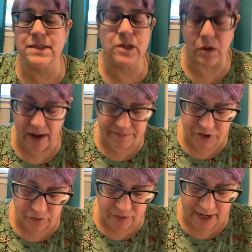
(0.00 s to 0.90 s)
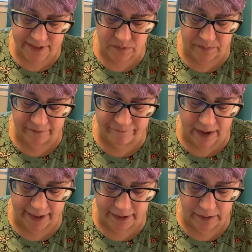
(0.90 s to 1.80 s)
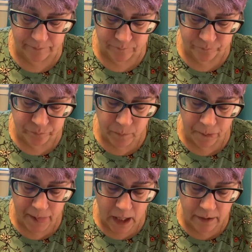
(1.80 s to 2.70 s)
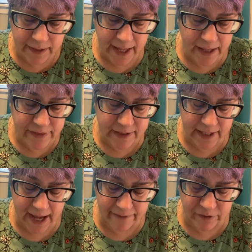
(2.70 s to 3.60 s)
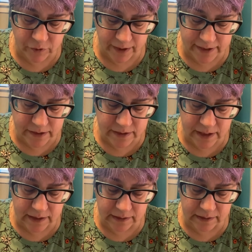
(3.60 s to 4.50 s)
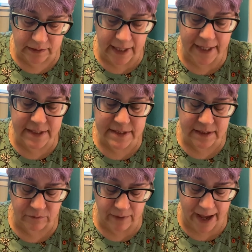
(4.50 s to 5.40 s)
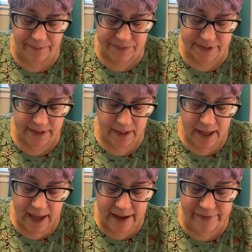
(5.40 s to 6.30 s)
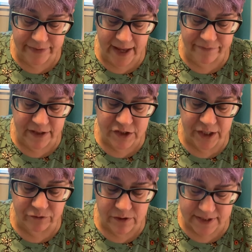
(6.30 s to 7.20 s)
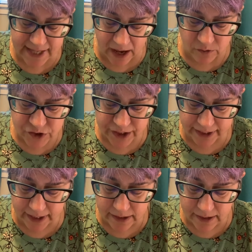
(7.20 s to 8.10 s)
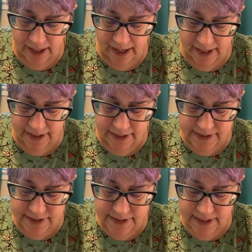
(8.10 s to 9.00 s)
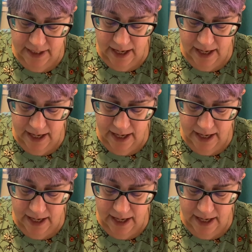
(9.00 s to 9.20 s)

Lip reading: so I'm sure thighs would be fine. Okay, and then they have the lettuce wraps. And then they have the General Tso chicken, and it's